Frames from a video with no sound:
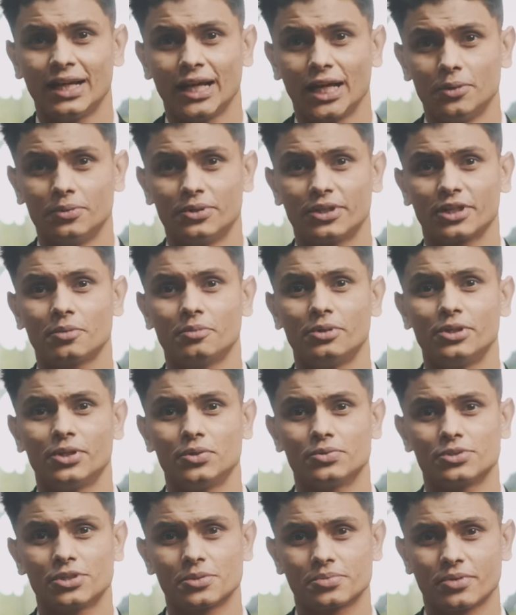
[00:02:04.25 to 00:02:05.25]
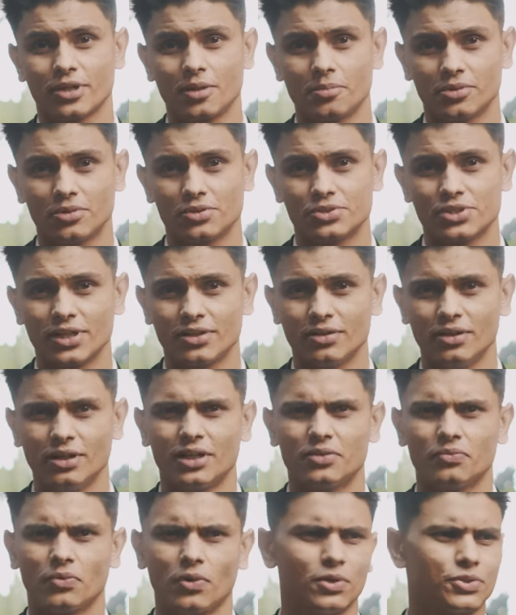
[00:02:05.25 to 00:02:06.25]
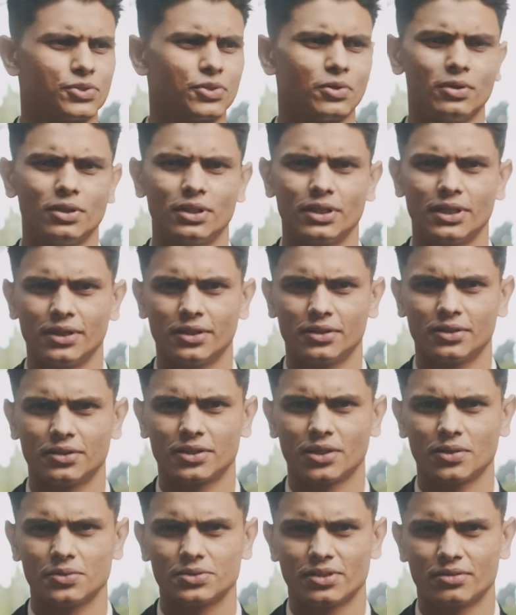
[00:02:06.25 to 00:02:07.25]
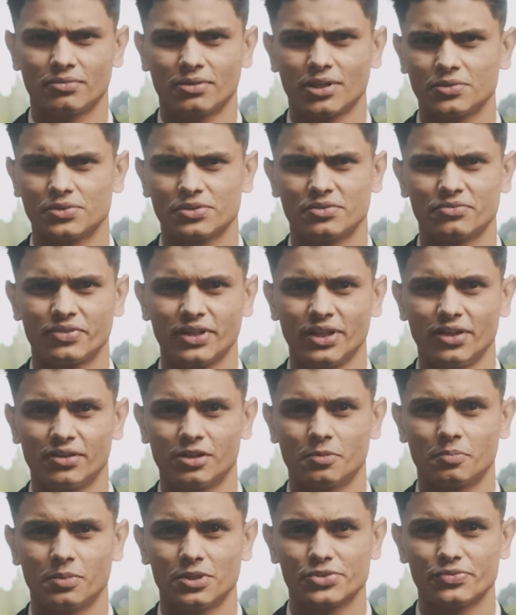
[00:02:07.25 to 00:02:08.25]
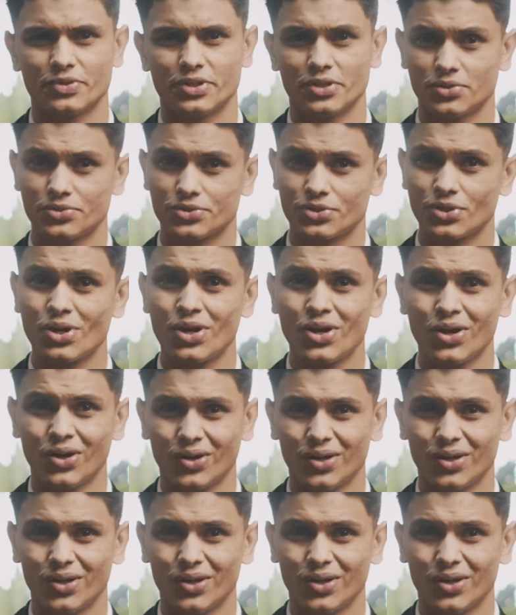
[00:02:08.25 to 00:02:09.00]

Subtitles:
I would recommend you subscribe to the channel and watch all the other 1,500 plus videos